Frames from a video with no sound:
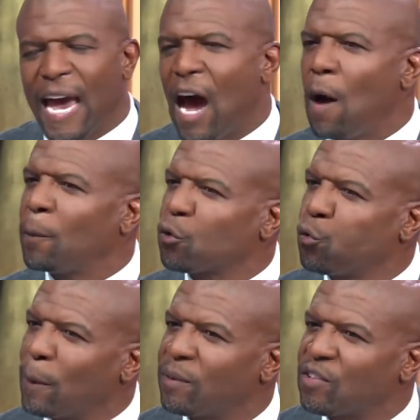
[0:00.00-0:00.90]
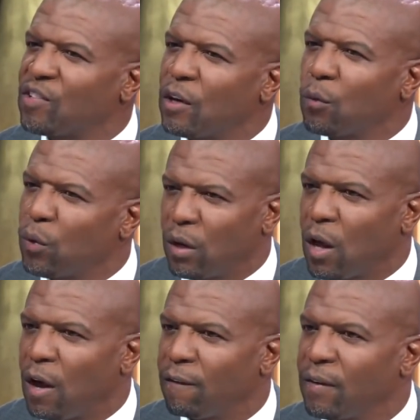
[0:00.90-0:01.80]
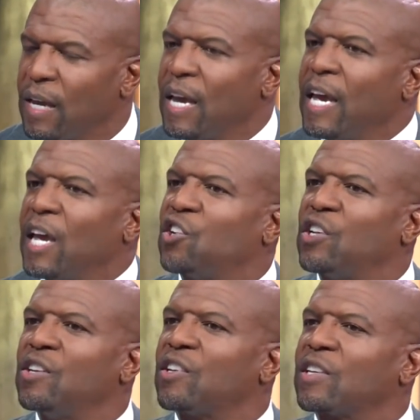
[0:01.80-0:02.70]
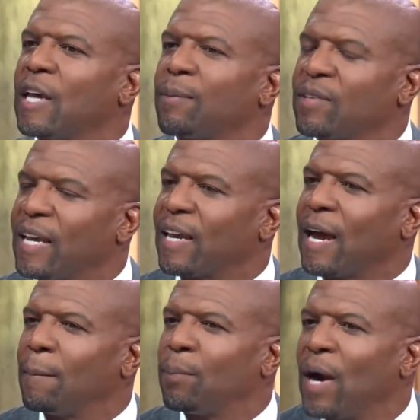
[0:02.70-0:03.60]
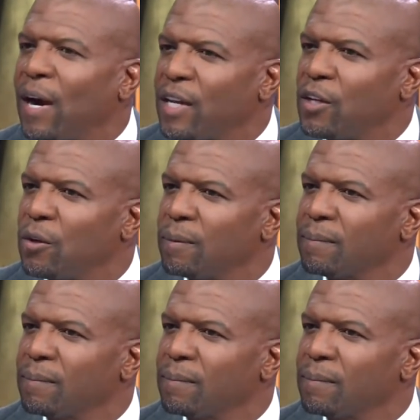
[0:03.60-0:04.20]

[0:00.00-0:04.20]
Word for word: I almost ripped the steering wheel off. And she just kept saying, I'm proud of you.